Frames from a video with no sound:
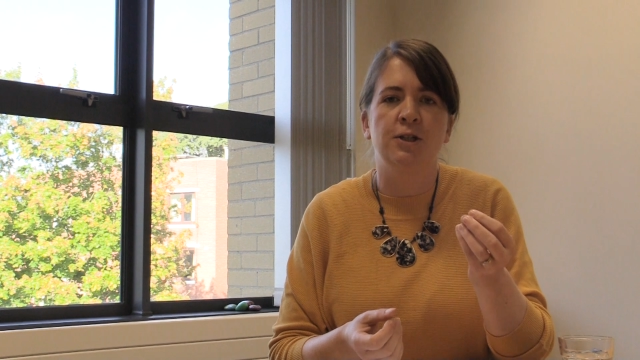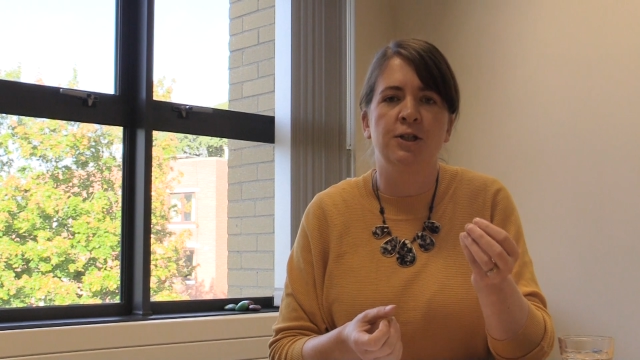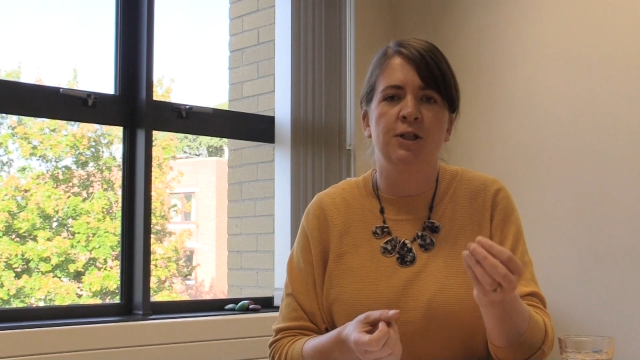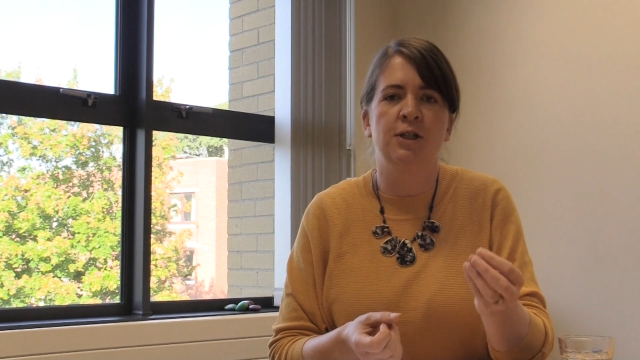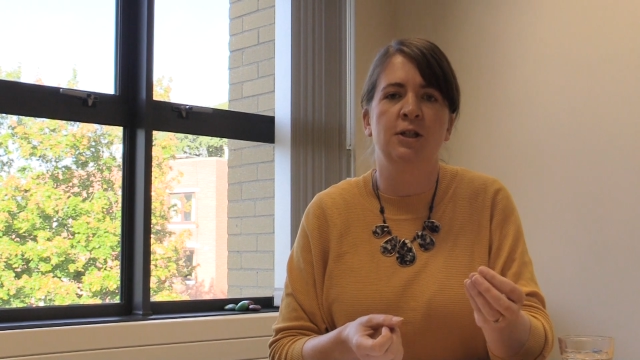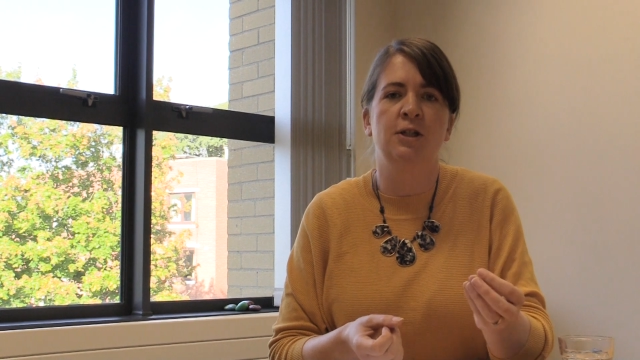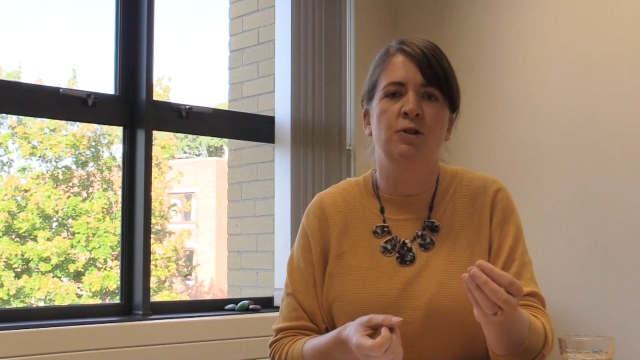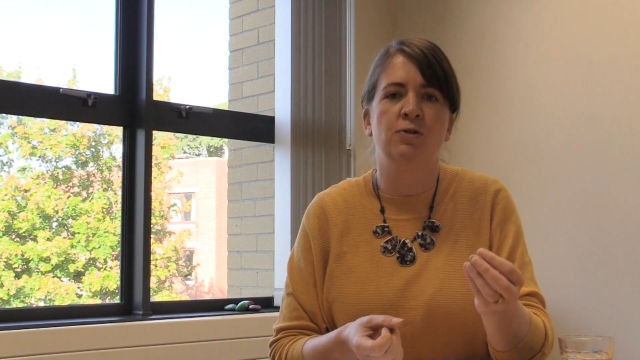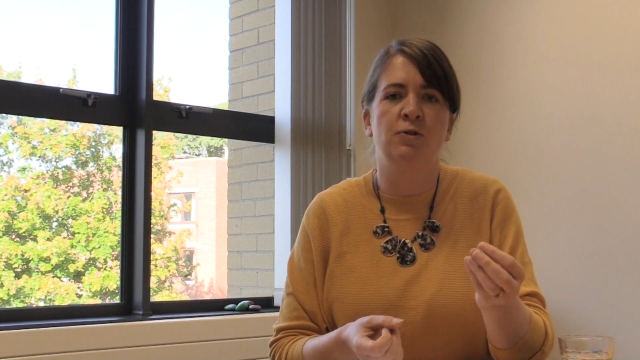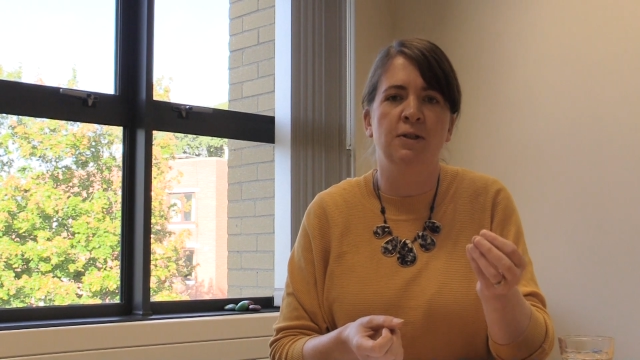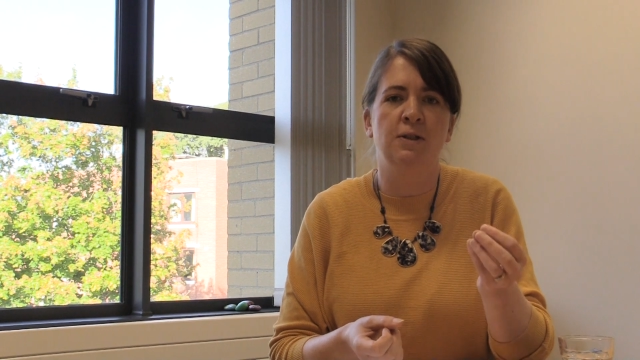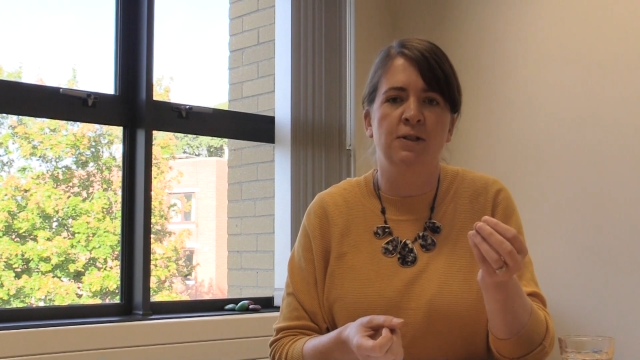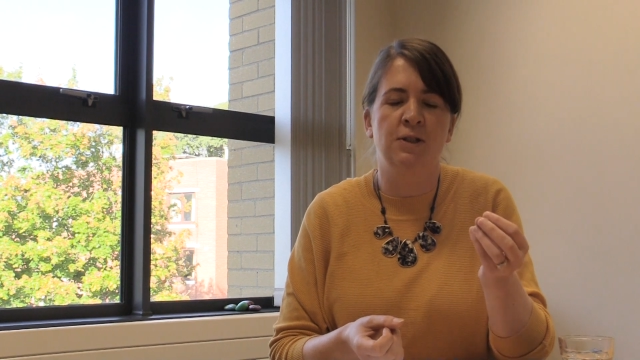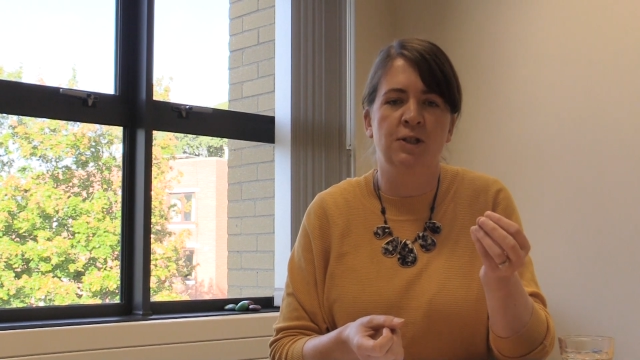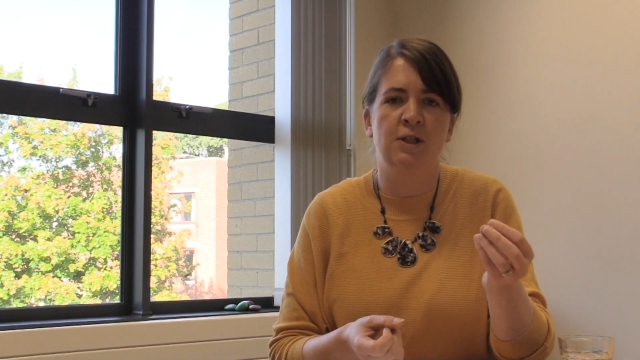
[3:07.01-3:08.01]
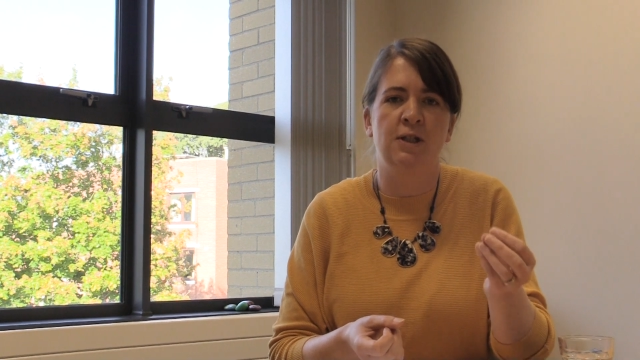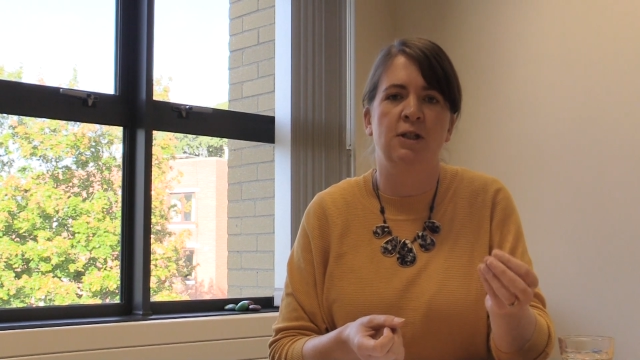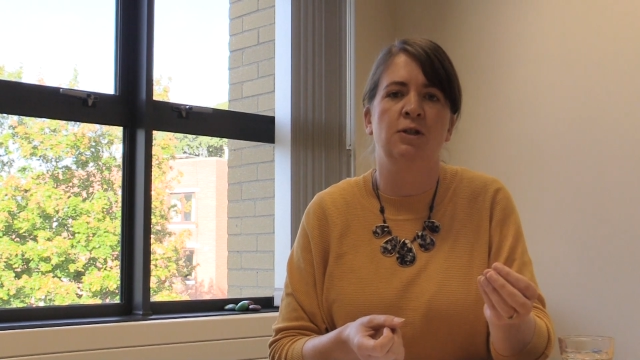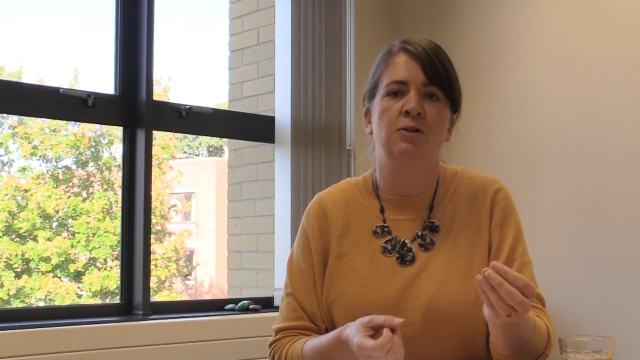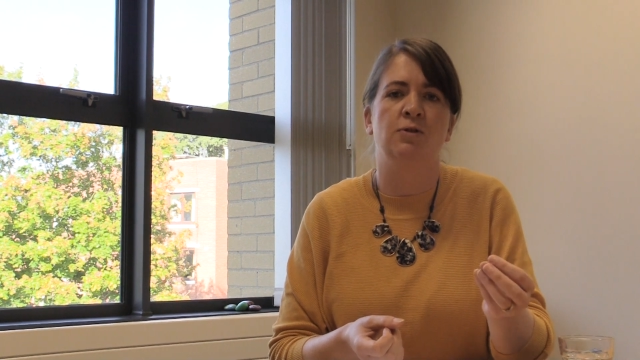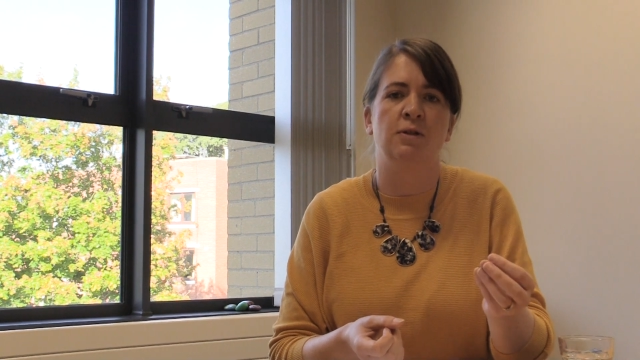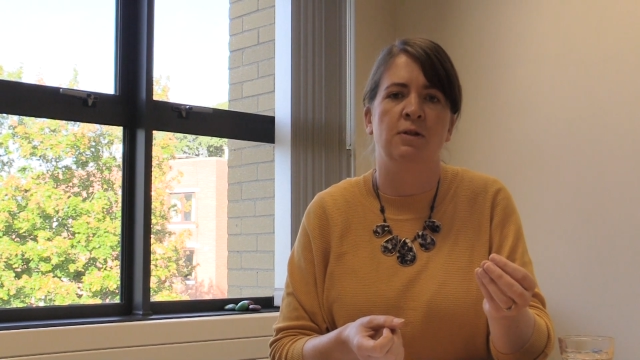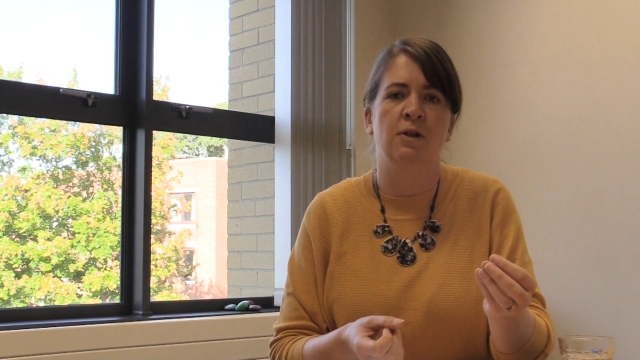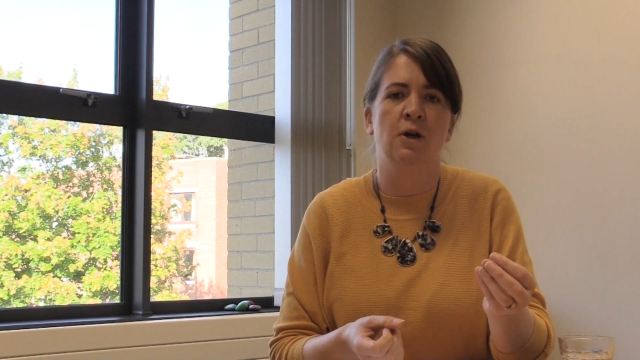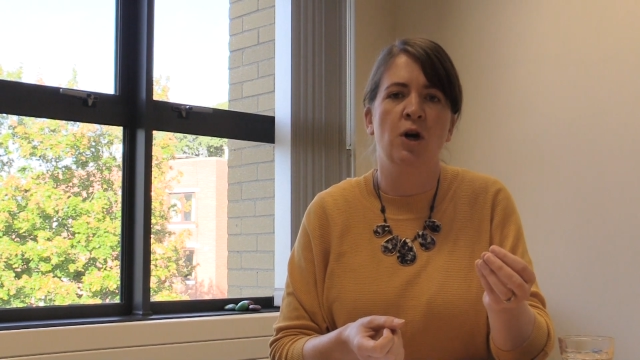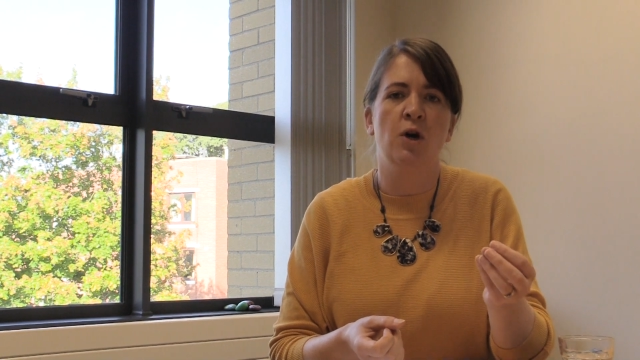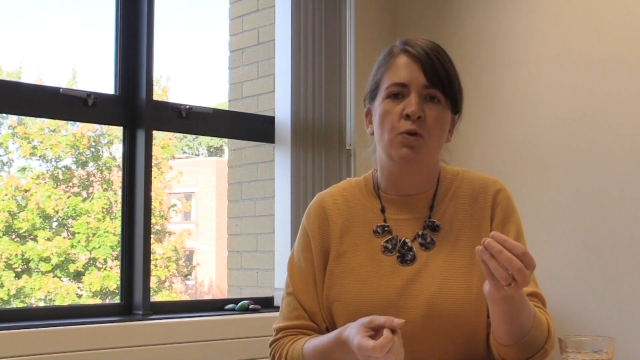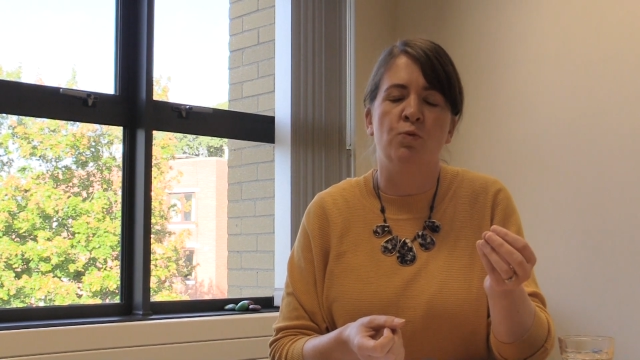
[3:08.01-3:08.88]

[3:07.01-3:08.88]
children's children